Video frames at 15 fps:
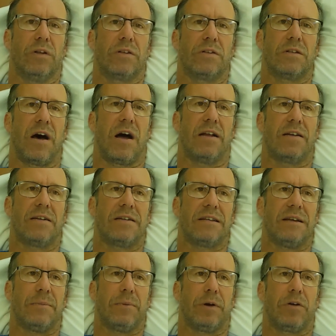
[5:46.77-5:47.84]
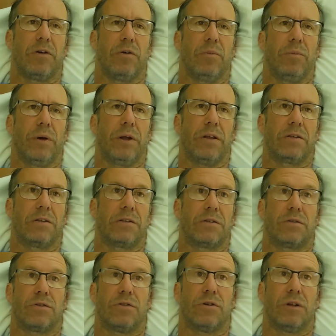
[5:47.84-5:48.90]
It's not typical, but it's
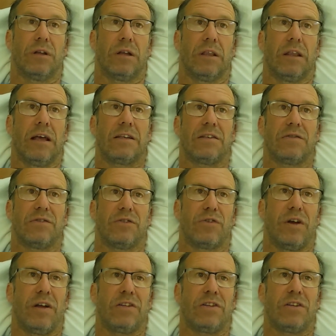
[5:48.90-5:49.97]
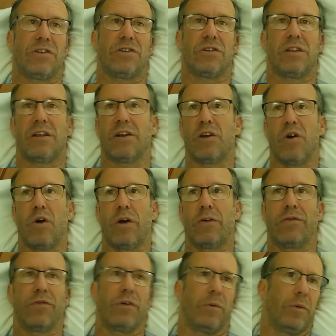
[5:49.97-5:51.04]
certainly less of a transition than going
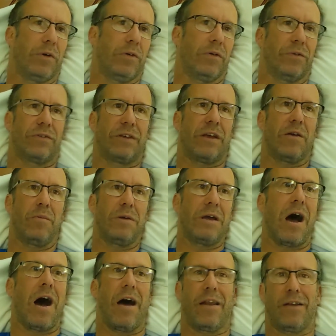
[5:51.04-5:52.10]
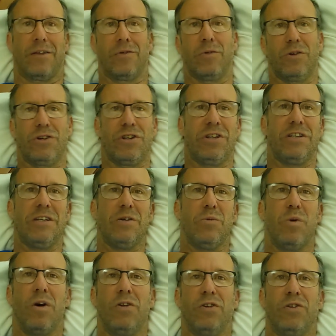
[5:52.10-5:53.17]
from say a Miata to a
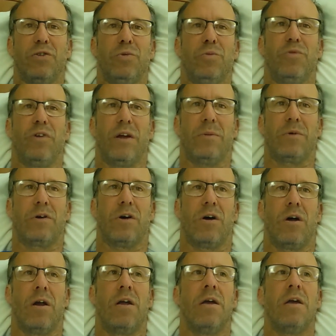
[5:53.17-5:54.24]
GT1 tube frame car.